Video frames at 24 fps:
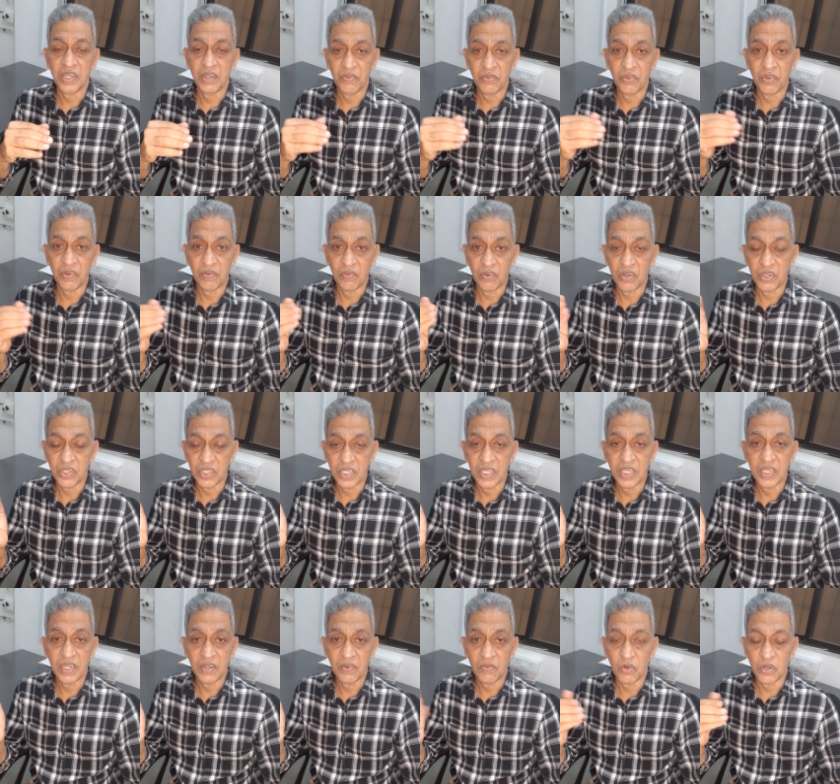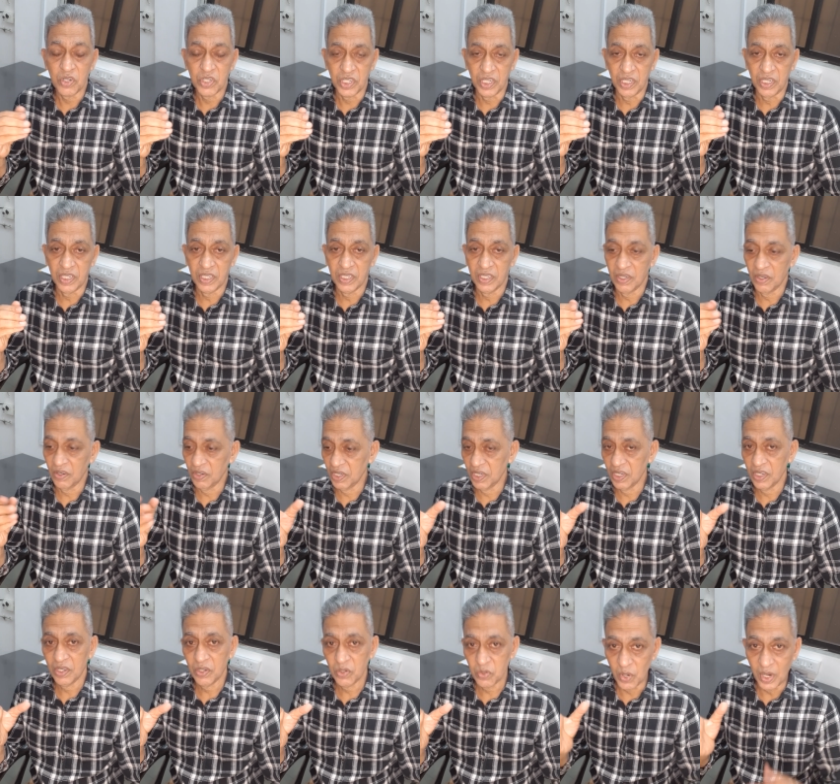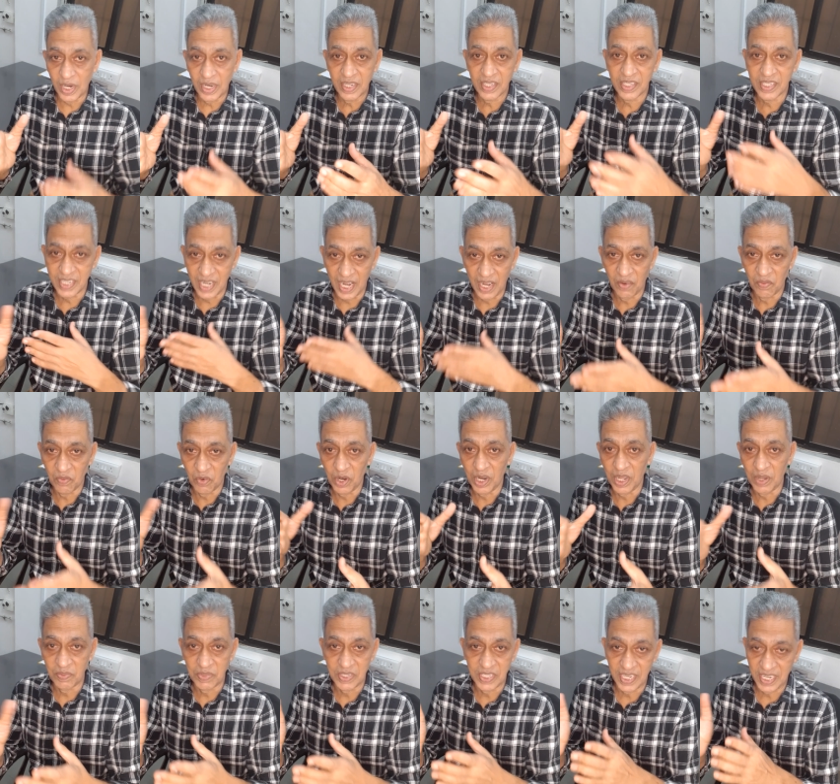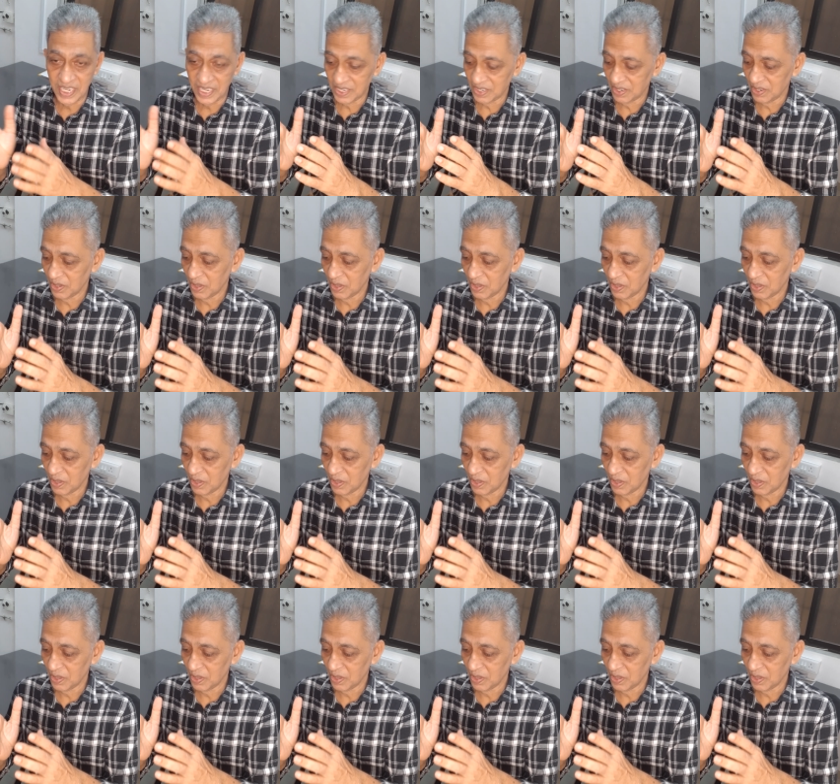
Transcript: If you have not seen it, watch it, okay, to understand what I'm saying.